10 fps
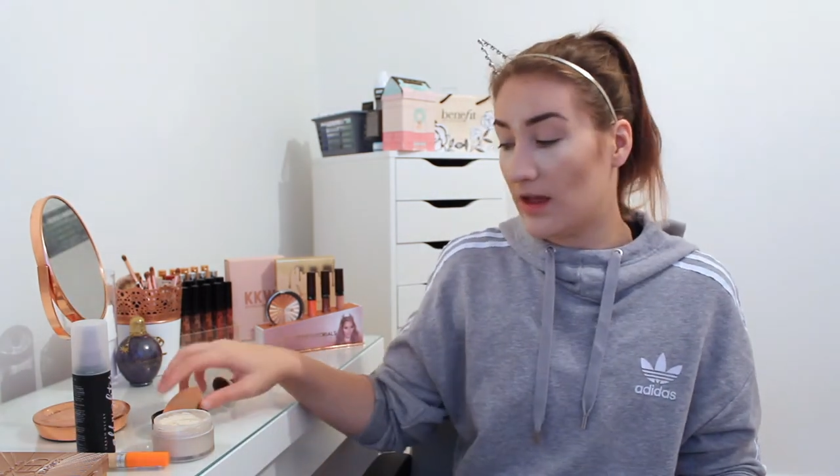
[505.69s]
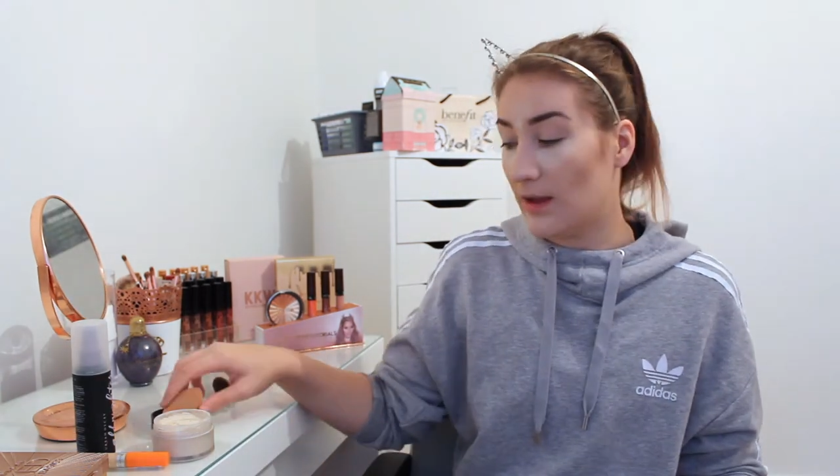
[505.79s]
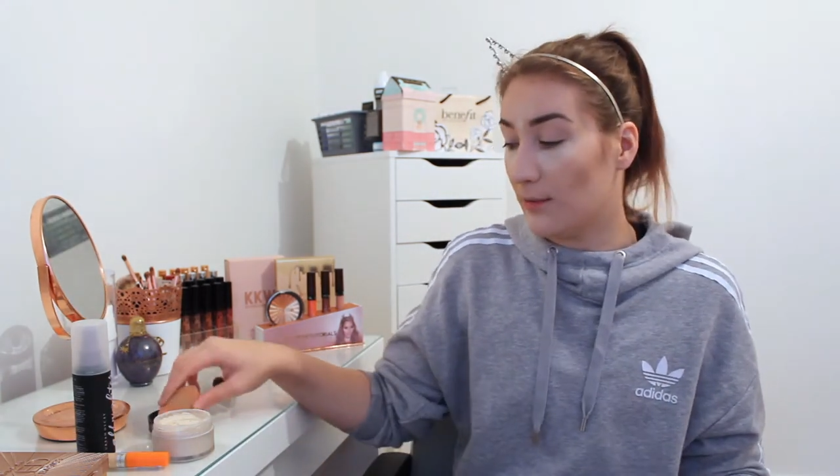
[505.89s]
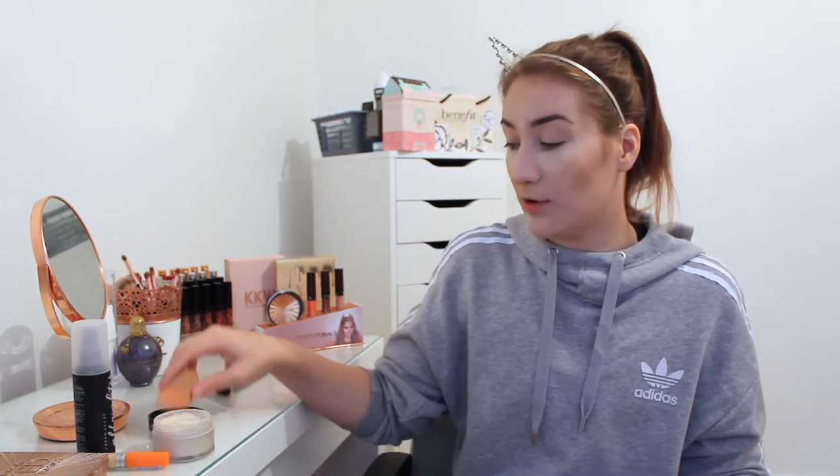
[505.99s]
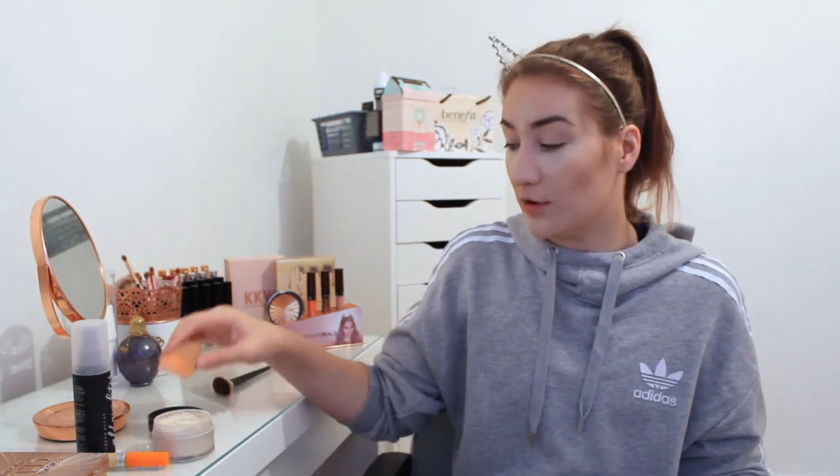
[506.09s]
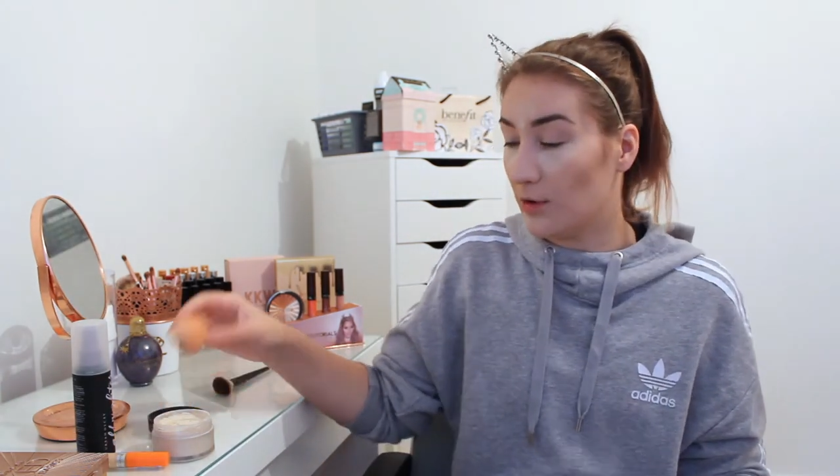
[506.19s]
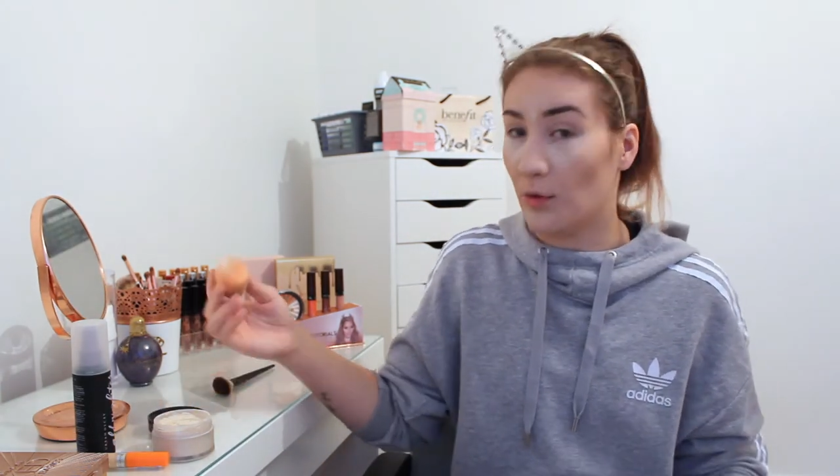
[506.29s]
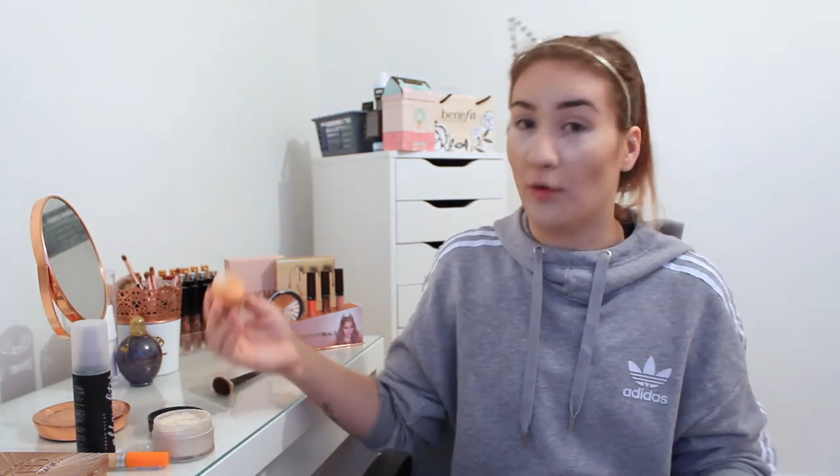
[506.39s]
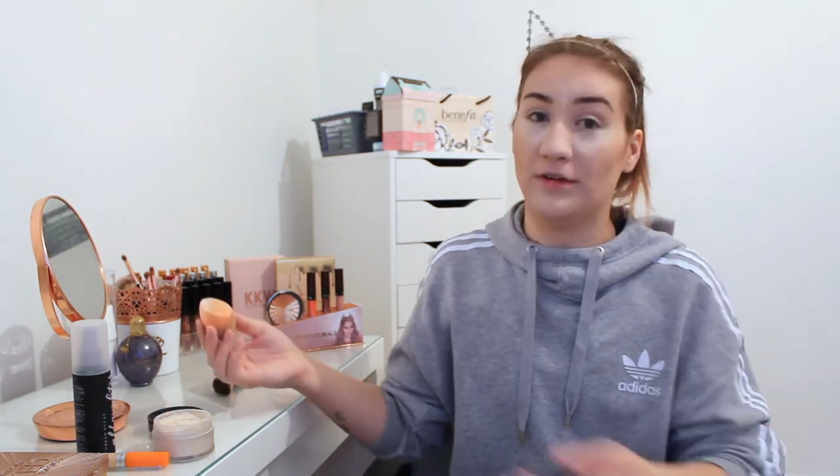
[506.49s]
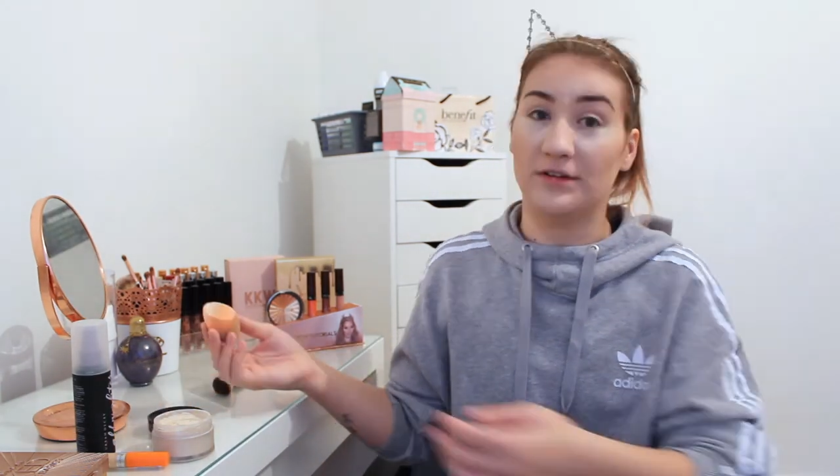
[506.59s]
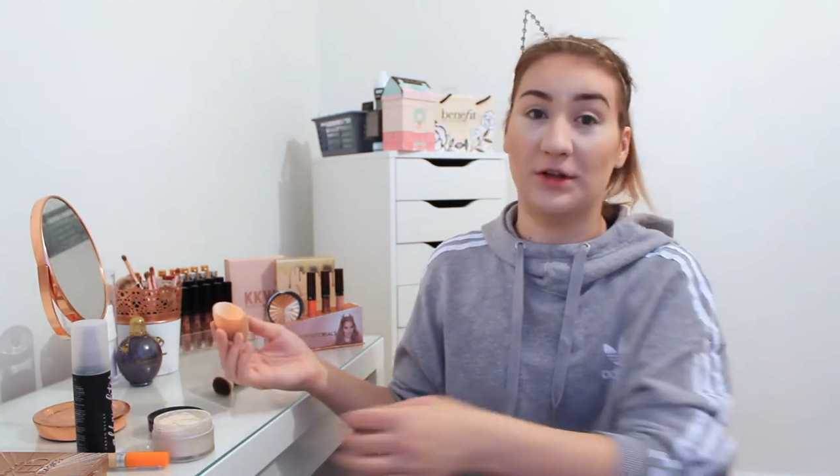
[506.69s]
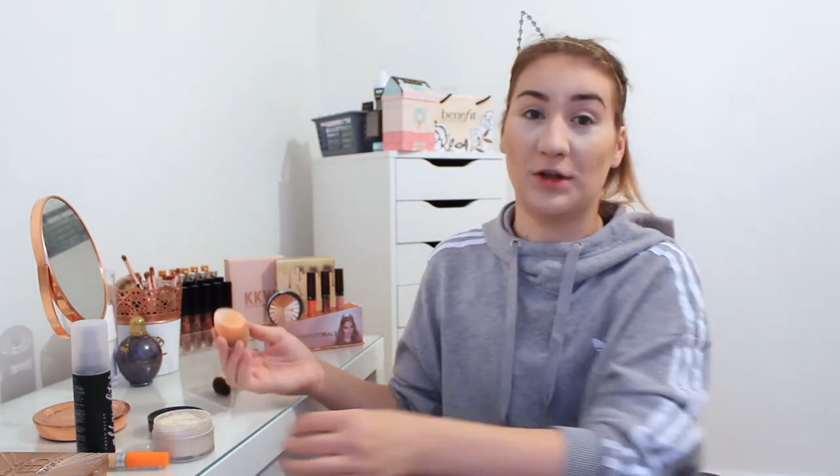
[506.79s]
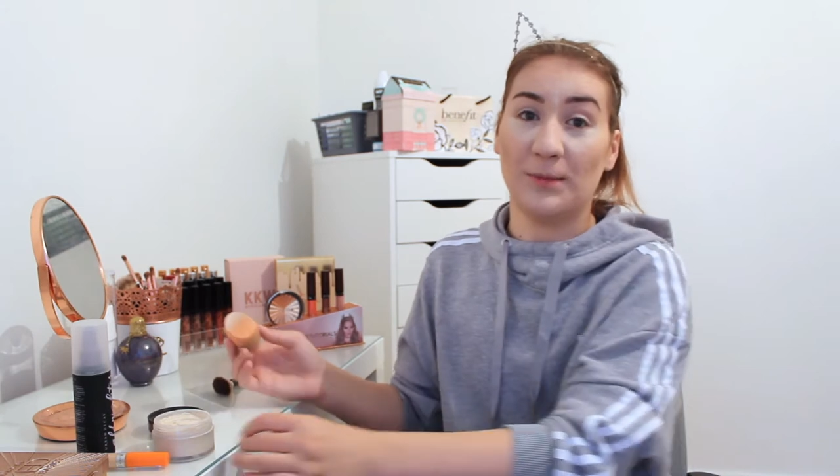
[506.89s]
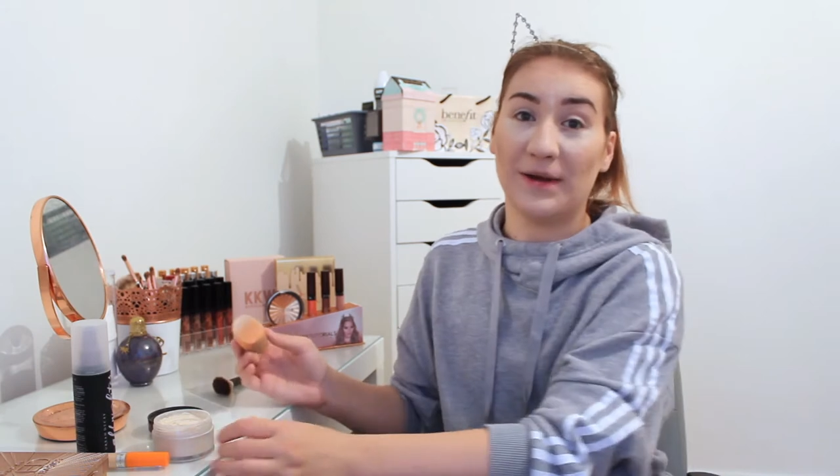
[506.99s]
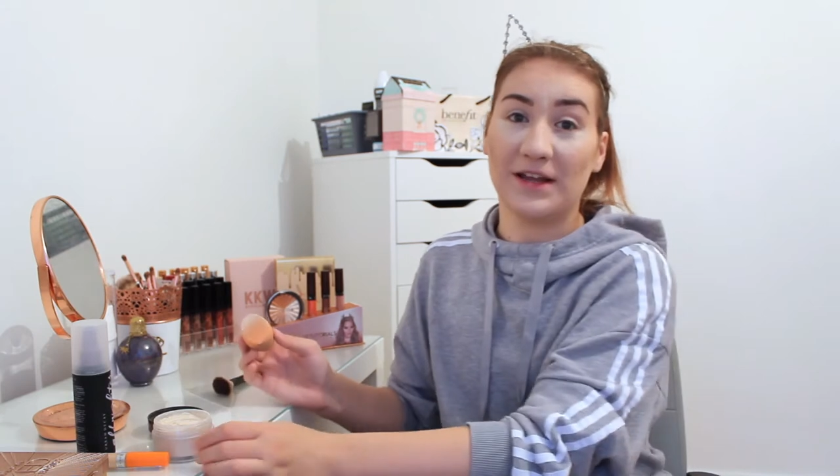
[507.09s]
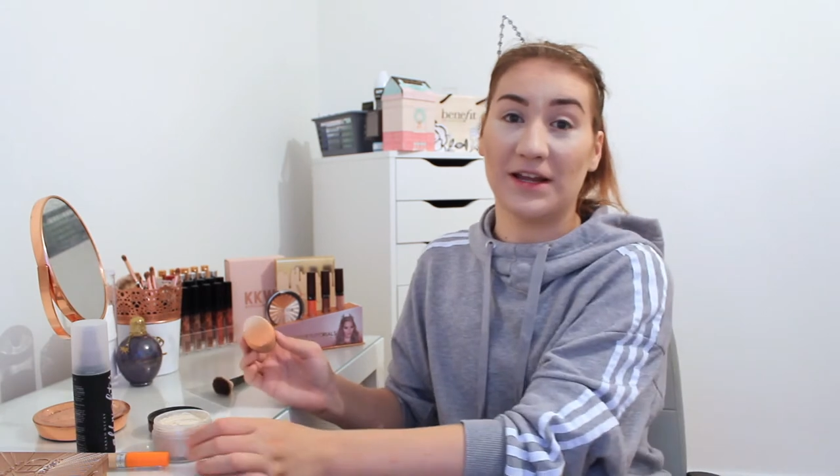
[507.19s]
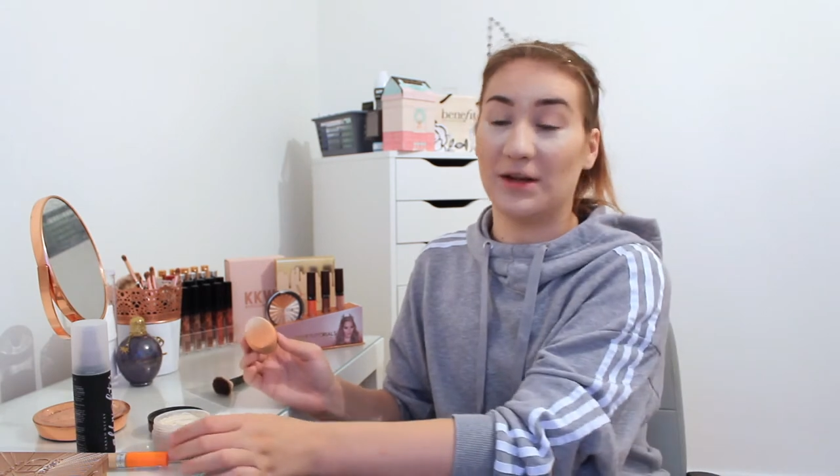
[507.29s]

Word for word: I'm going to obviously go back